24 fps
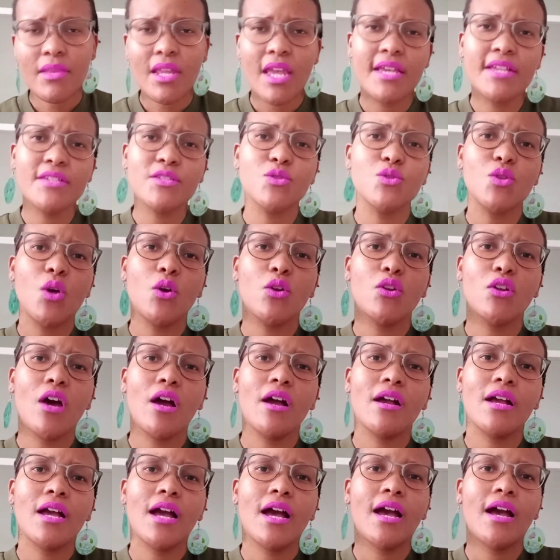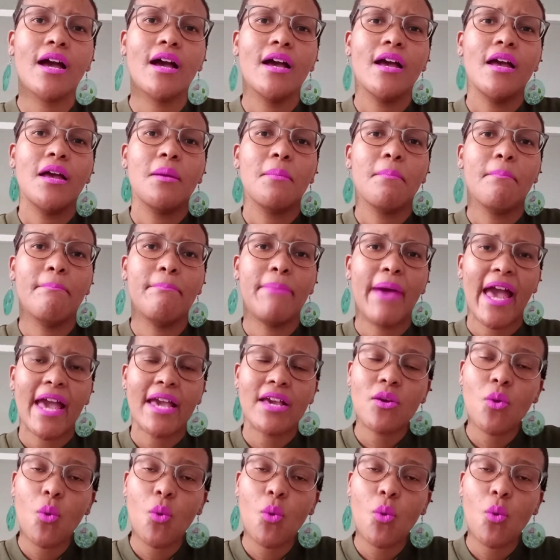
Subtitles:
is no longer Bank